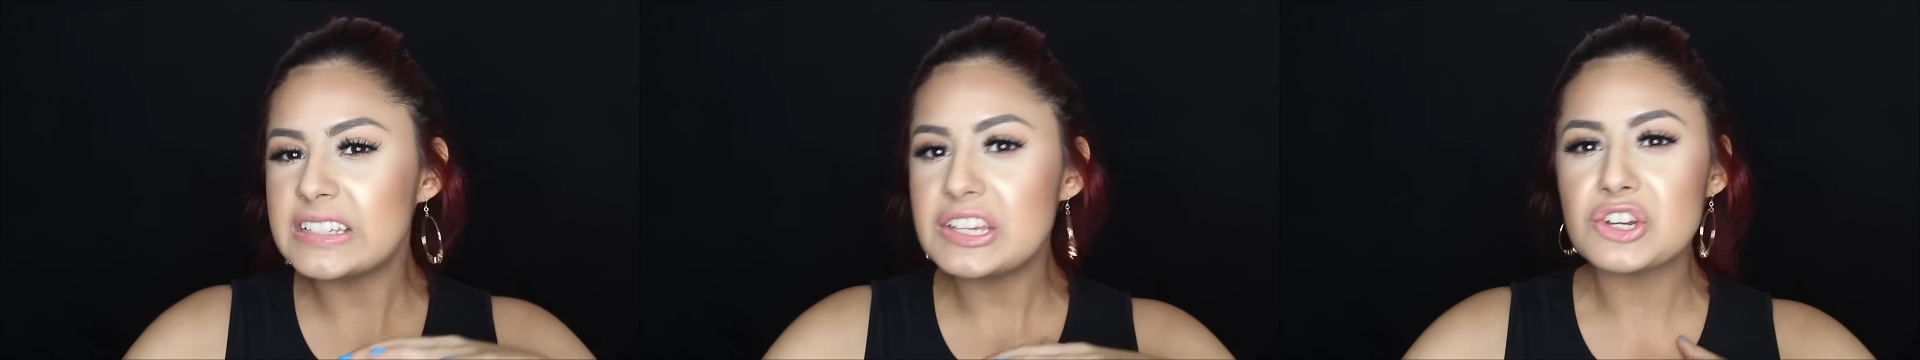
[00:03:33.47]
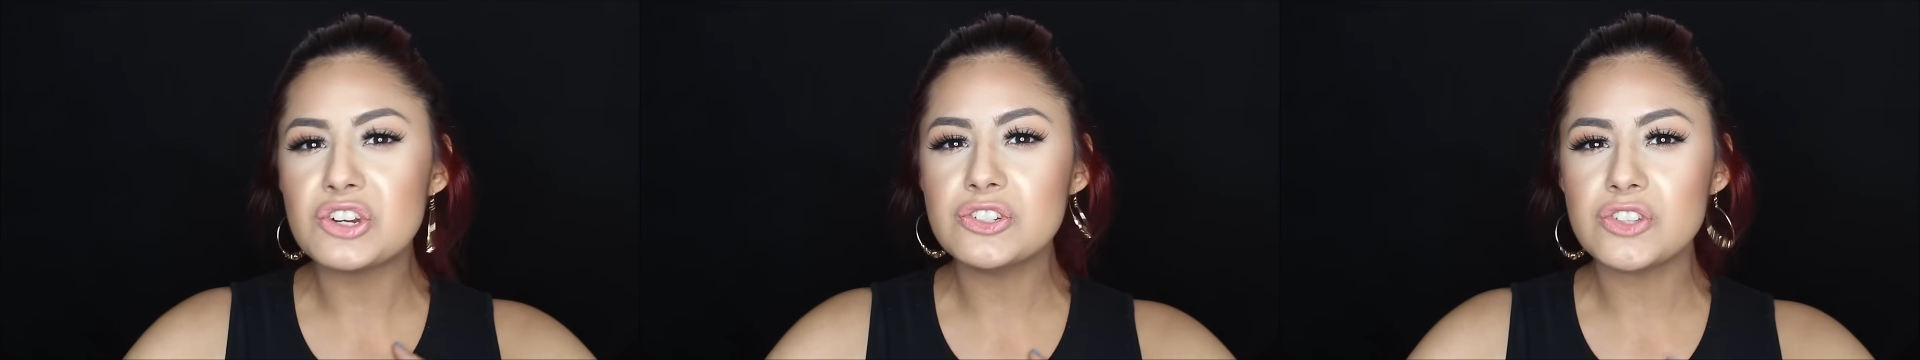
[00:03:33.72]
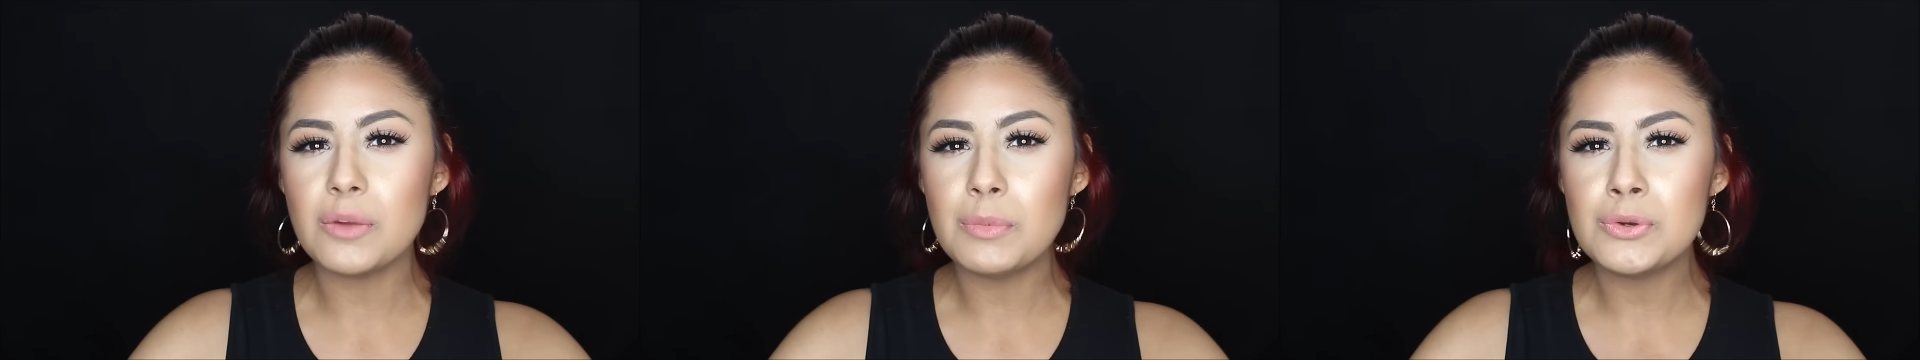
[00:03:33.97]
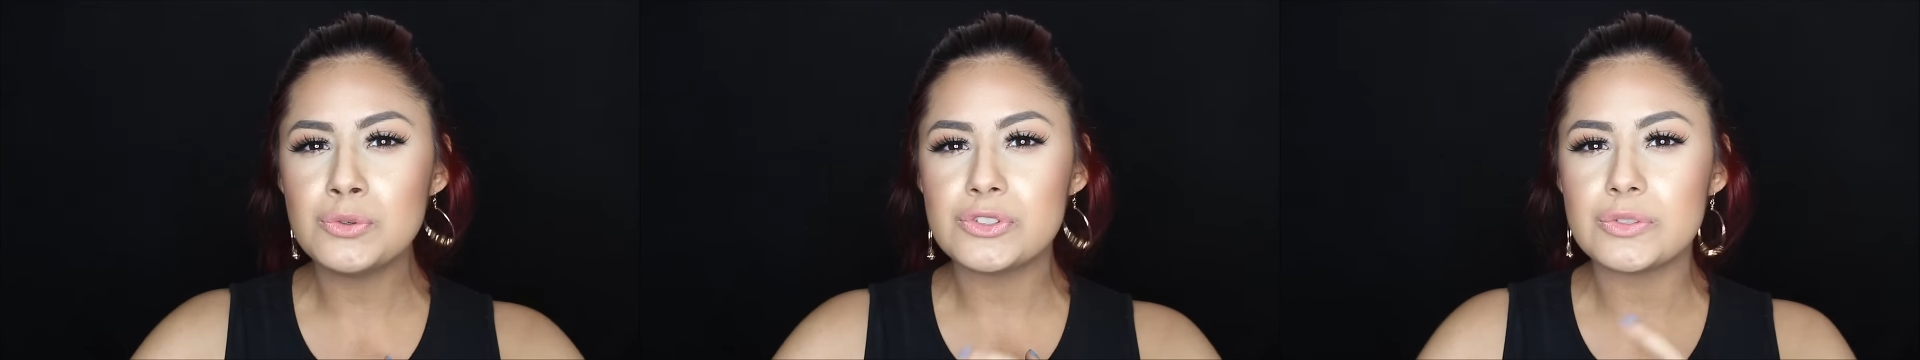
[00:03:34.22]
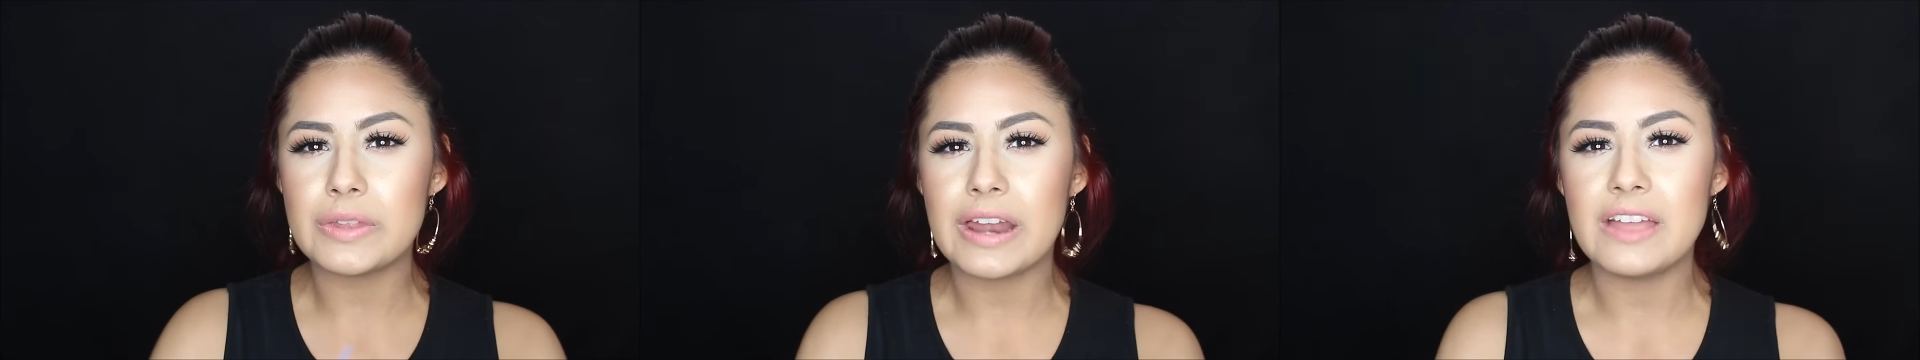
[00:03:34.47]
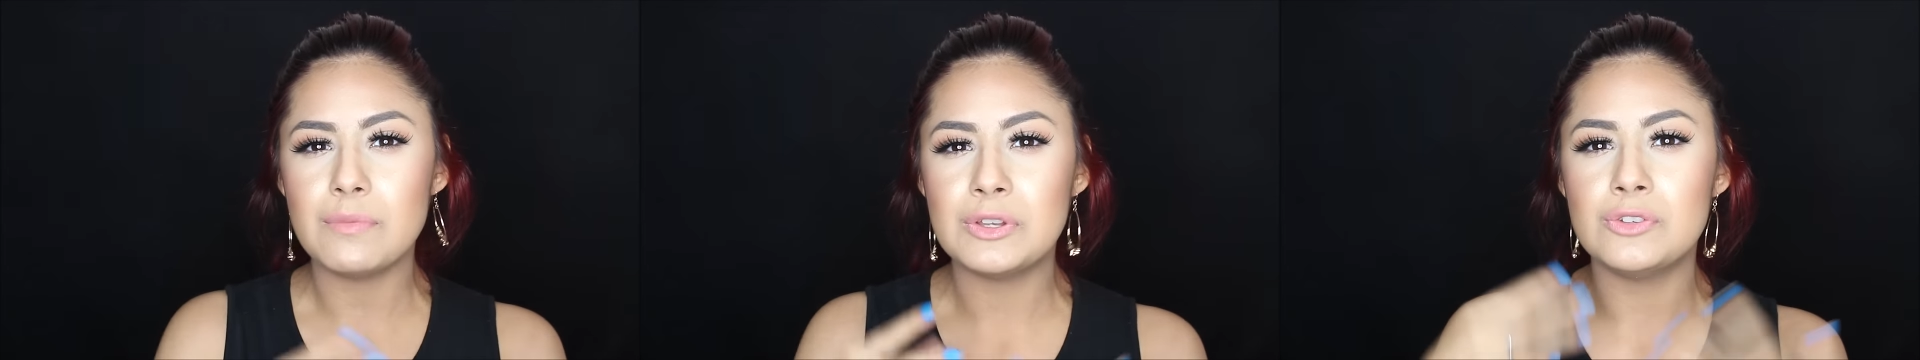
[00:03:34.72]
years almost that
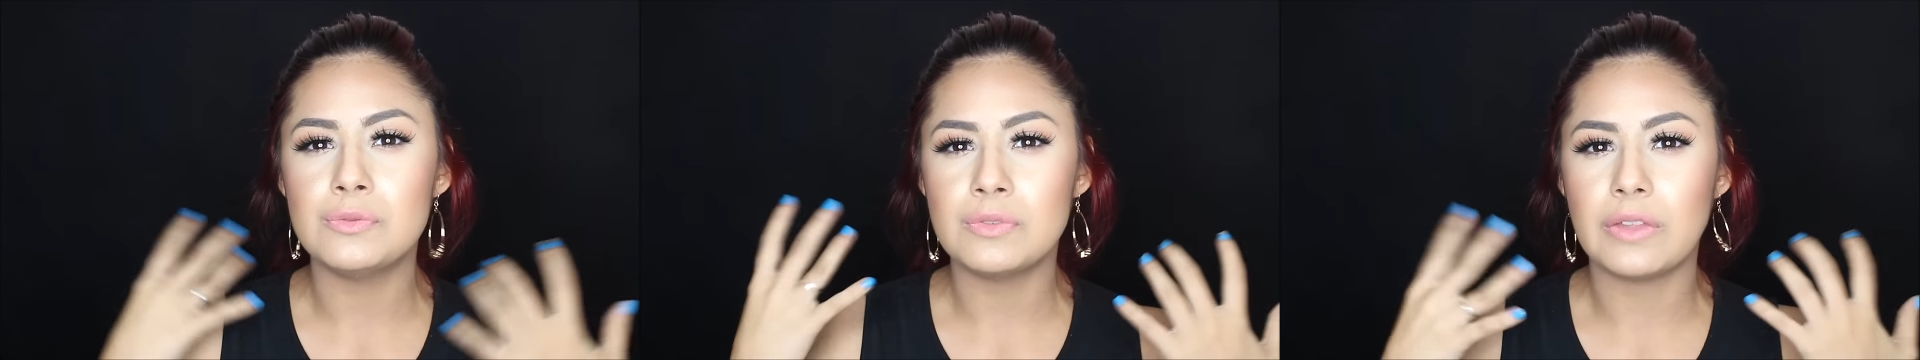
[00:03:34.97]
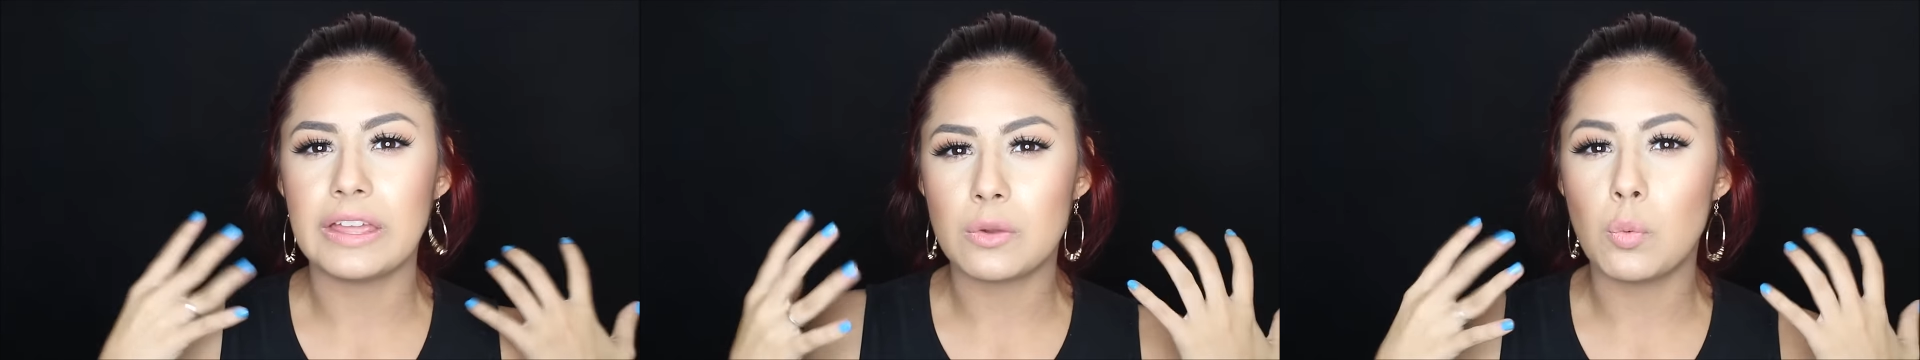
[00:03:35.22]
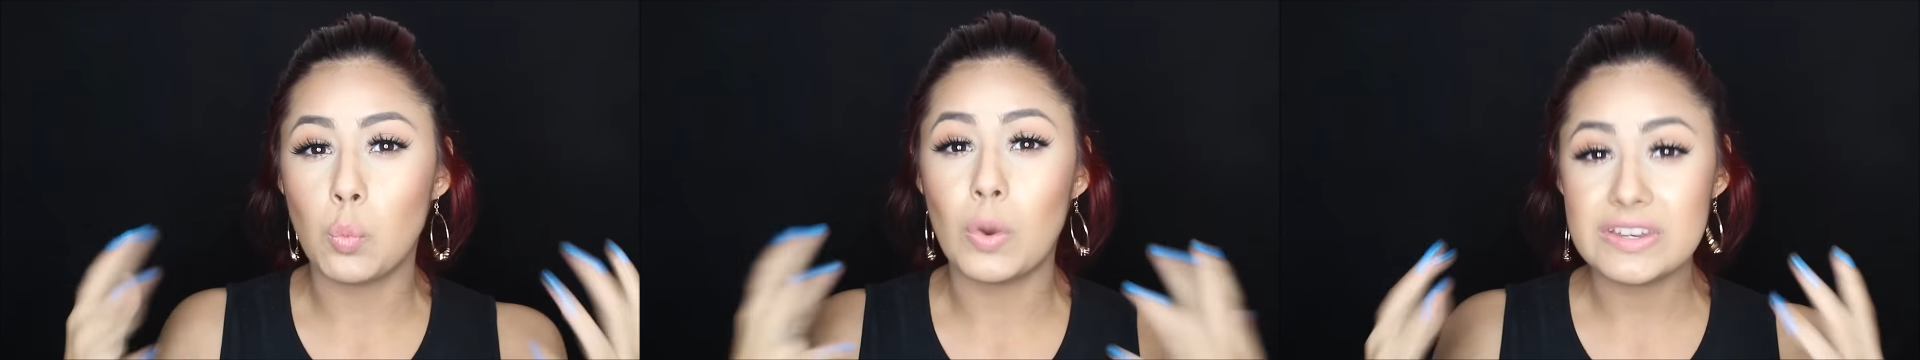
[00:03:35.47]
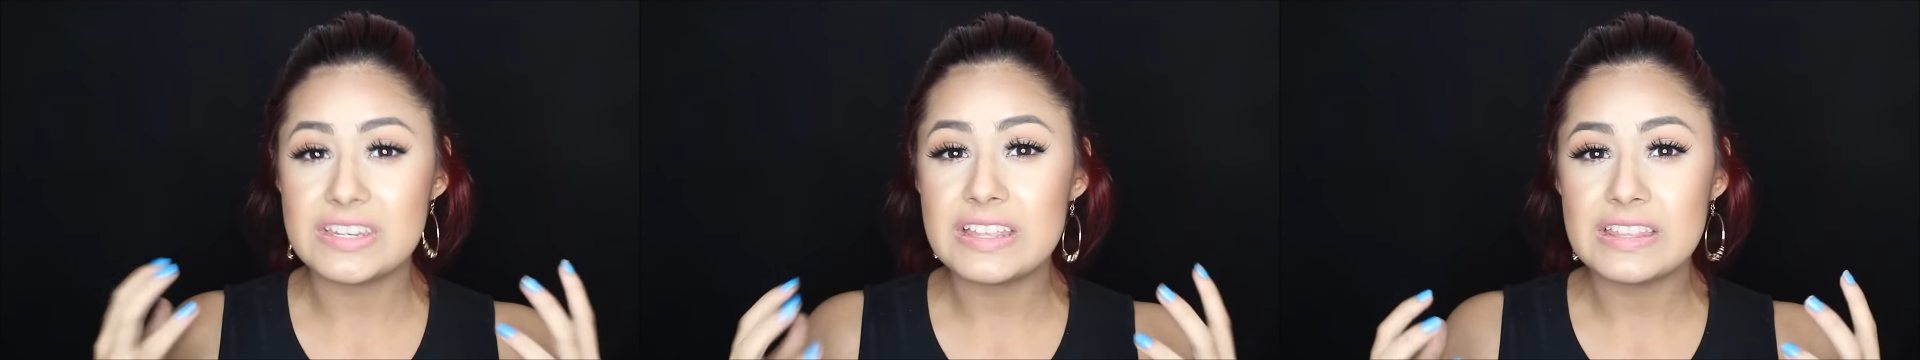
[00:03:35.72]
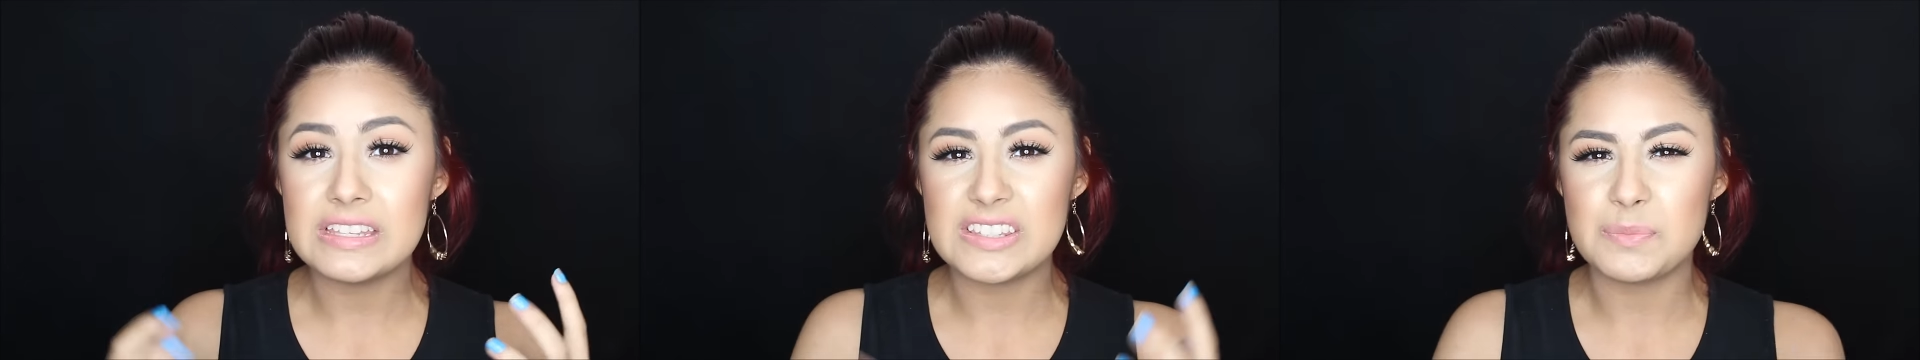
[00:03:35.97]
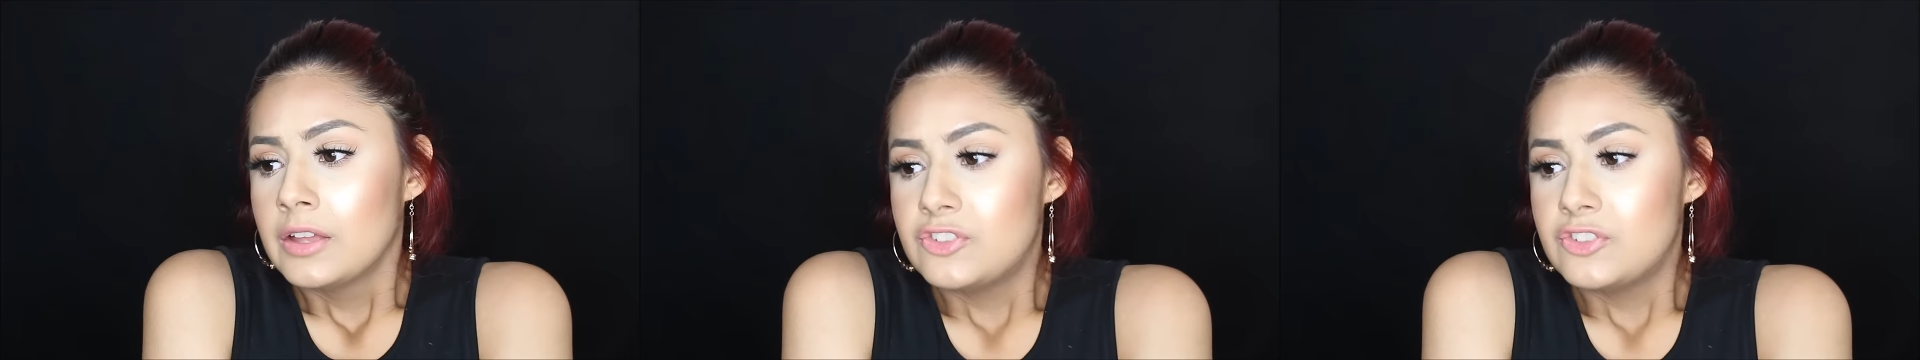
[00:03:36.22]
I've been like wanting this.